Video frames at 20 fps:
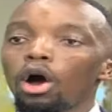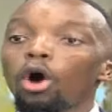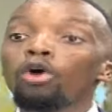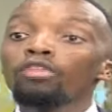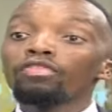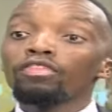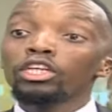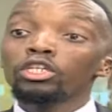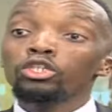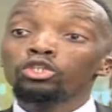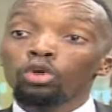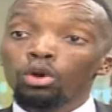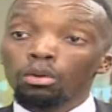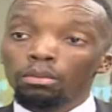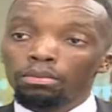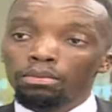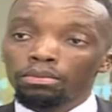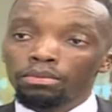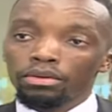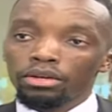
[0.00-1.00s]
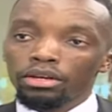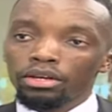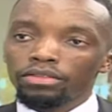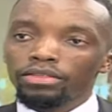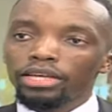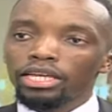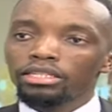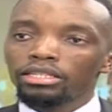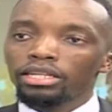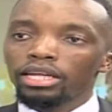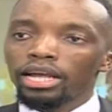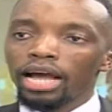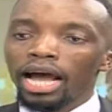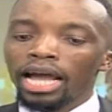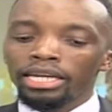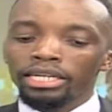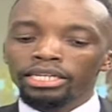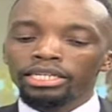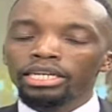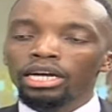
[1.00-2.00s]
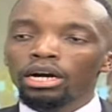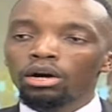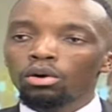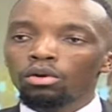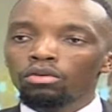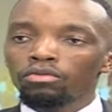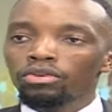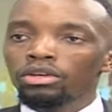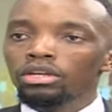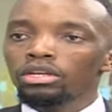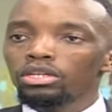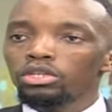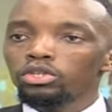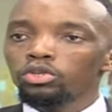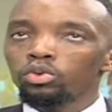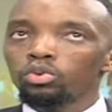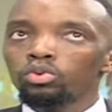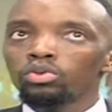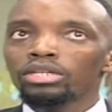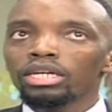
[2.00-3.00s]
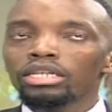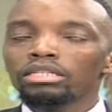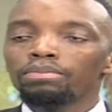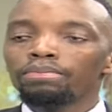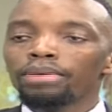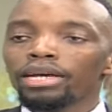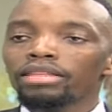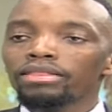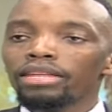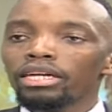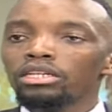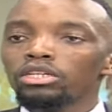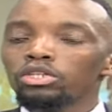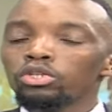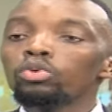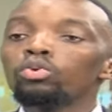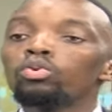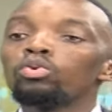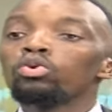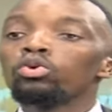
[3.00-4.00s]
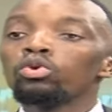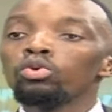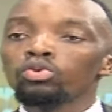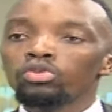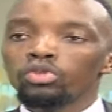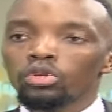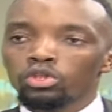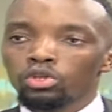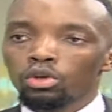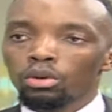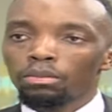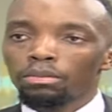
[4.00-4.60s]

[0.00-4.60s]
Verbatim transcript: On the job, there's the idea of you suspect that you could lose your job.